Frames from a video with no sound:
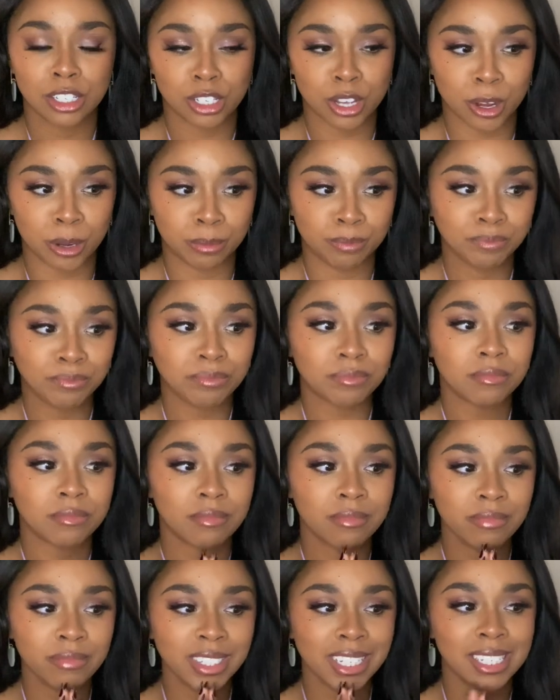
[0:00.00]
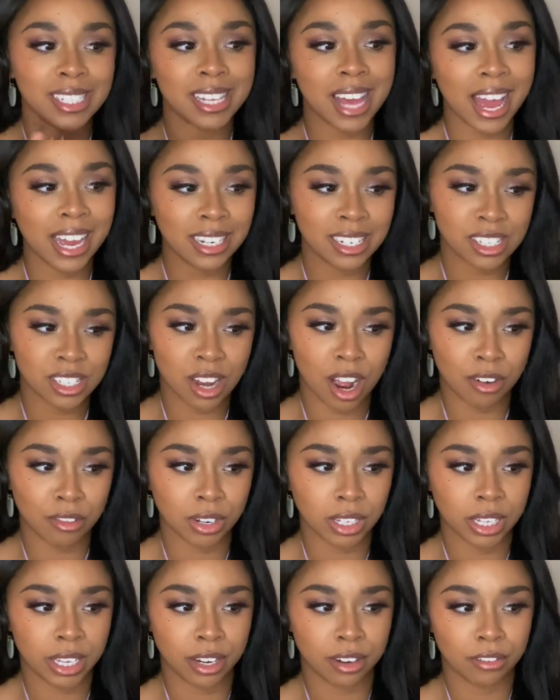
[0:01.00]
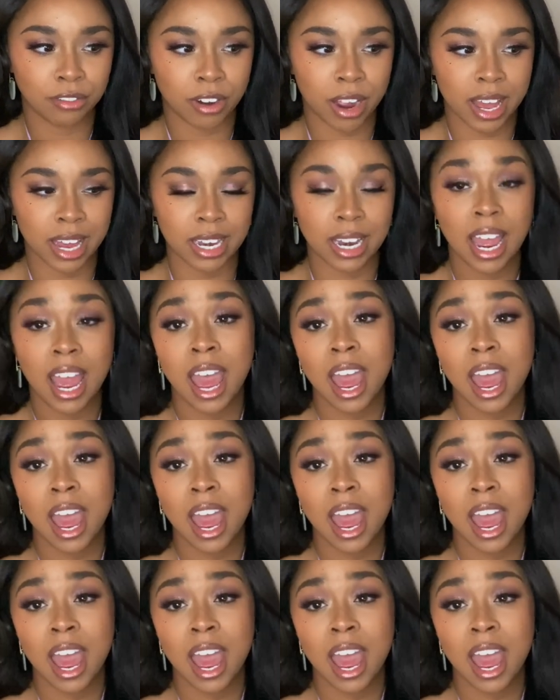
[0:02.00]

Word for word: So satin is not really your friend.